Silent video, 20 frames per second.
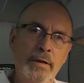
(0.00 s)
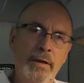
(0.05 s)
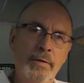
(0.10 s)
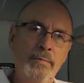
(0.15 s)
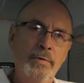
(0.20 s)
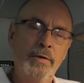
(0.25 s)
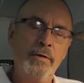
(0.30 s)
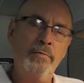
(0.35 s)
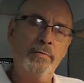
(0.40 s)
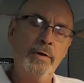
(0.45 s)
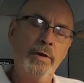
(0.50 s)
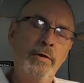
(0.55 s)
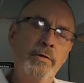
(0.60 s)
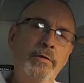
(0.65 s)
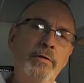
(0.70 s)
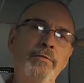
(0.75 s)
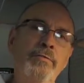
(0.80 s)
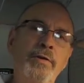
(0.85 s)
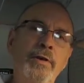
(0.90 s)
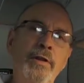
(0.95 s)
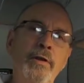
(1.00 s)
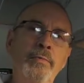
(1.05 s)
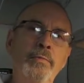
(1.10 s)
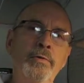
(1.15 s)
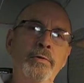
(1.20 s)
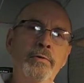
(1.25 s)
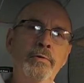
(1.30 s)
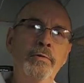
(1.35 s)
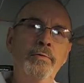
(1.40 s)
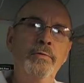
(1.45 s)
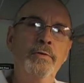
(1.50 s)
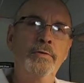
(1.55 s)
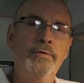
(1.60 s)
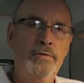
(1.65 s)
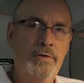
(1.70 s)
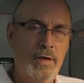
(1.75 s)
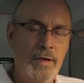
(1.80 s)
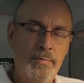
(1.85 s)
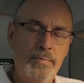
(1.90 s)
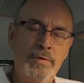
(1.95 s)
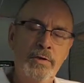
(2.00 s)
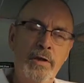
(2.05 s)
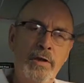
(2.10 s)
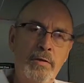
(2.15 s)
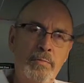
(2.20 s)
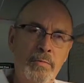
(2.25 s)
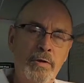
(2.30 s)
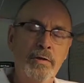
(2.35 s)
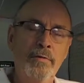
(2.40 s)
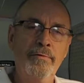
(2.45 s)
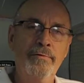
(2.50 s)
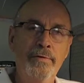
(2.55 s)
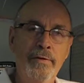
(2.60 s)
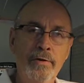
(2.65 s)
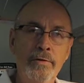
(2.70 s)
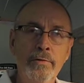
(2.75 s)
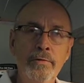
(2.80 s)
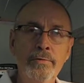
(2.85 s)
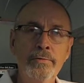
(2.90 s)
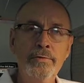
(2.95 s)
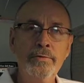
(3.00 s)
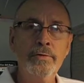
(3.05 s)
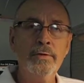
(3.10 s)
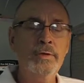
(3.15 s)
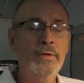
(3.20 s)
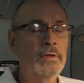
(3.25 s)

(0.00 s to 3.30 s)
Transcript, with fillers: I'm the creator and developer of the Snapshot Metal Ferrules.